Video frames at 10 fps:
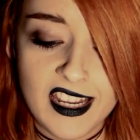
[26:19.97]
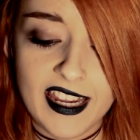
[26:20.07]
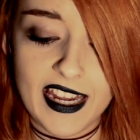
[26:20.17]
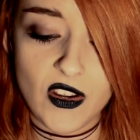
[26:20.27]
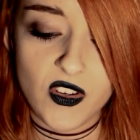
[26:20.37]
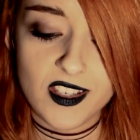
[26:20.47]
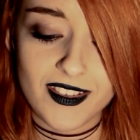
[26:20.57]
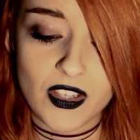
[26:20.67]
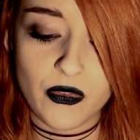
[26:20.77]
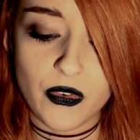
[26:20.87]
Aries
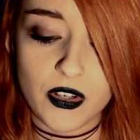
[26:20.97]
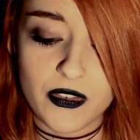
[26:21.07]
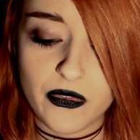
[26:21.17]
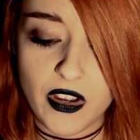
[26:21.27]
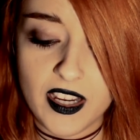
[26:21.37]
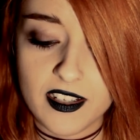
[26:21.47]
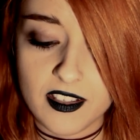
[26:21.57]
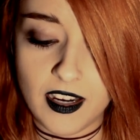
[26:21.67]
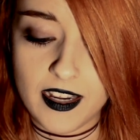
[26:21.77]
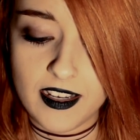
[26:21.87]
is the first fire sign